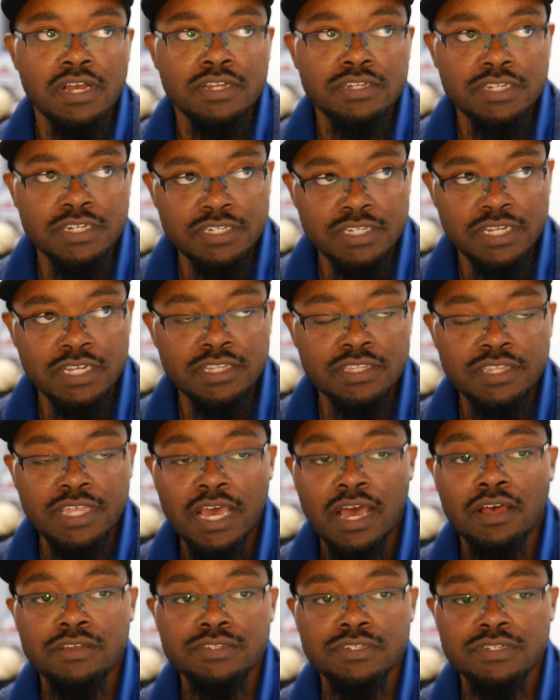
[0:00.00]
to
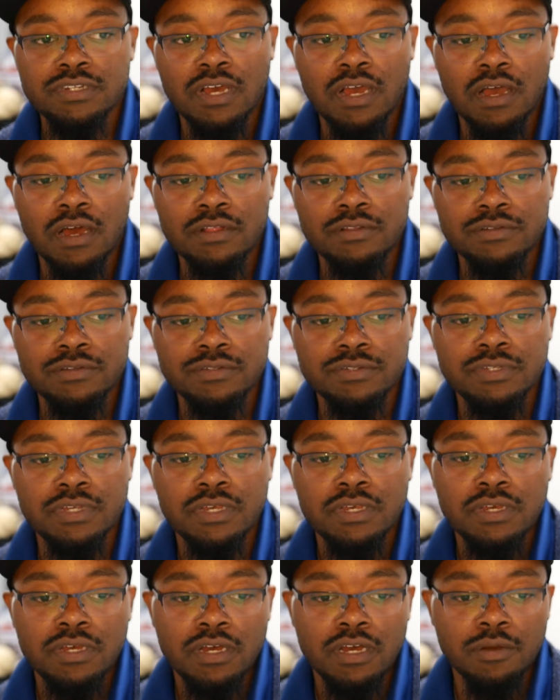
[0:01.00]
$10,000
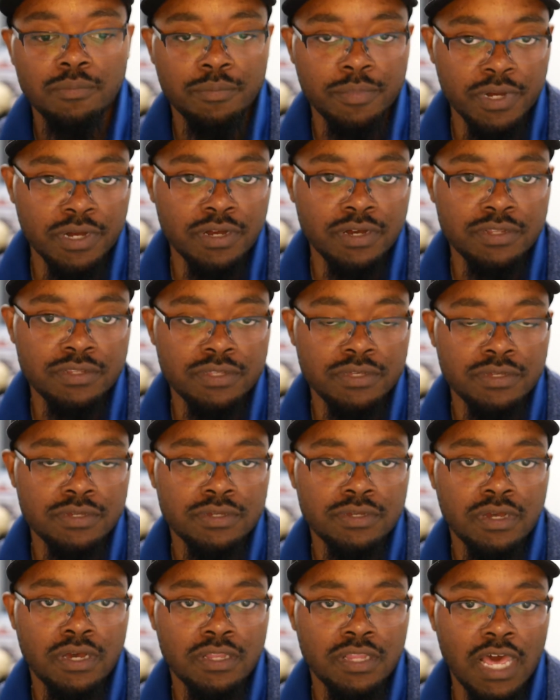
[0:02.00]
a month
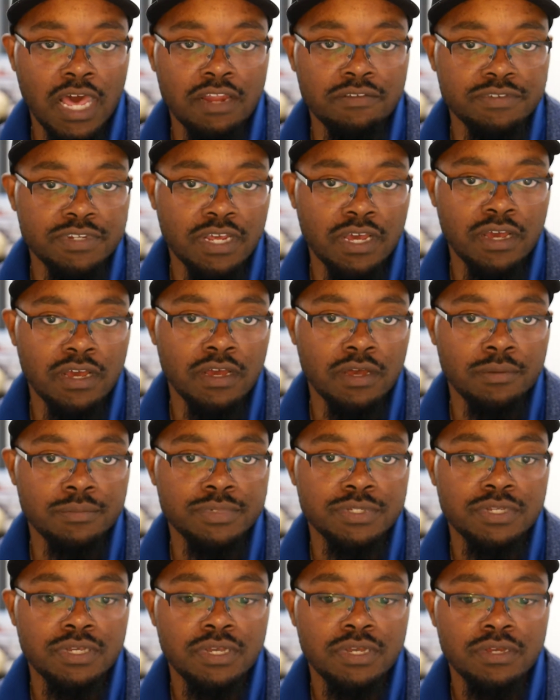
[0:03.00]
a lot of
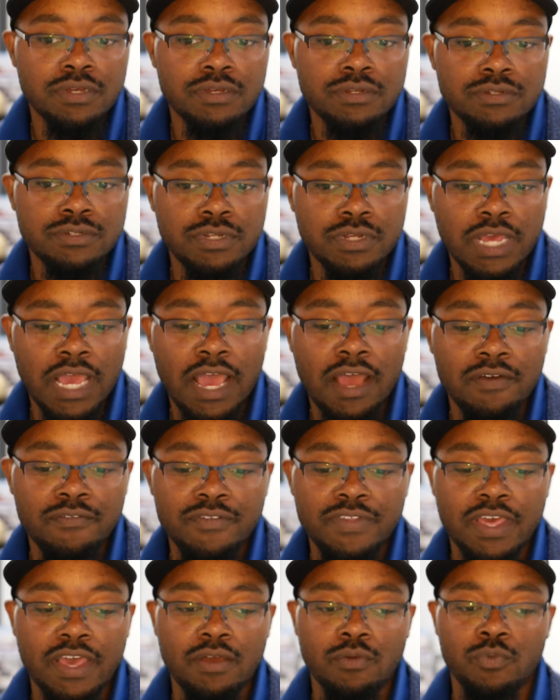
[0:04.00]
times to
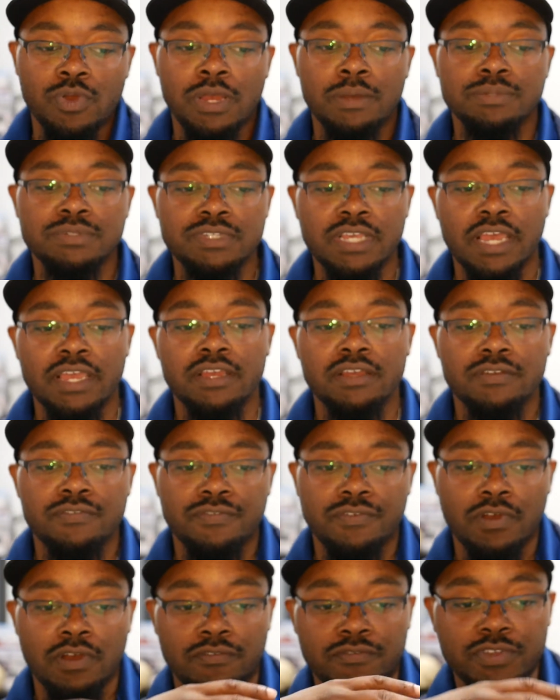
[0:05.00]
have that website
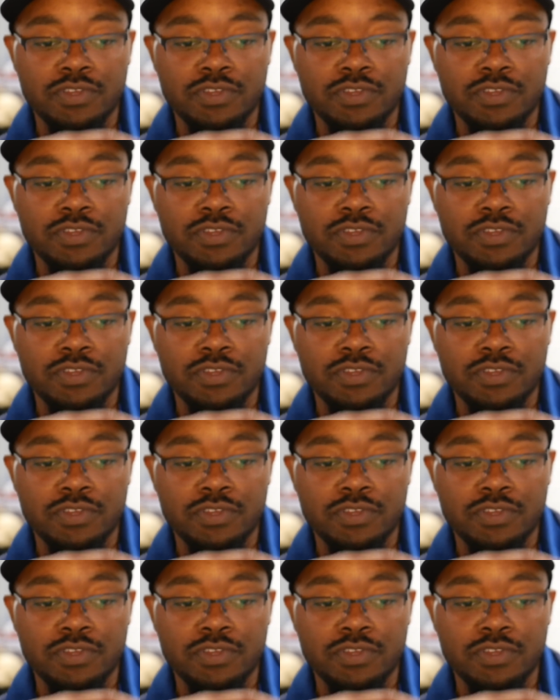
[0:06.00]
of